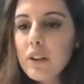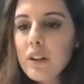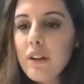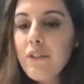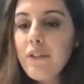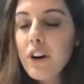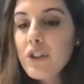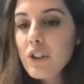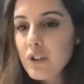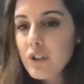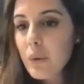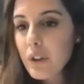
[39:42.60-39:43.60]
function
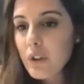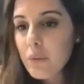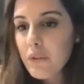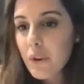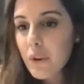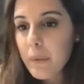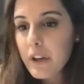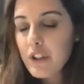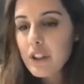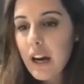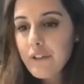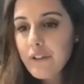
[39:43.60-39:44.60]
is going to be for the patient
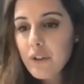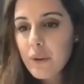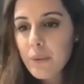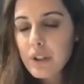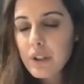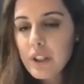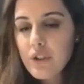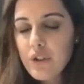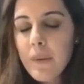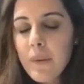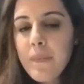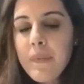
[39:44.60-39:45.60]
after the
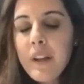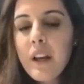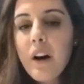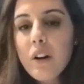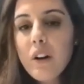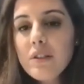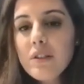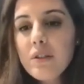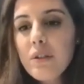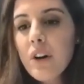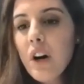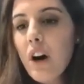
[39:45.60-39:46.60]
procedure.
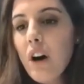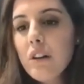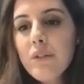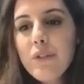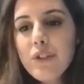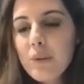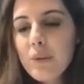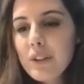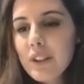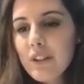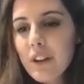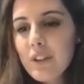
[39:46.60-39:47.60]
Also, all of the newer
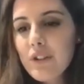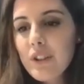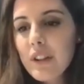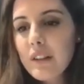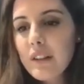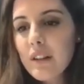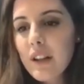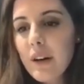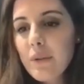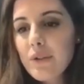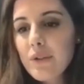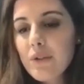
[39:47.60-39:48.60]
technology that
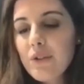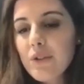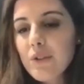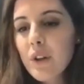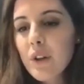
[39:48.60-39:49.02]
allows you to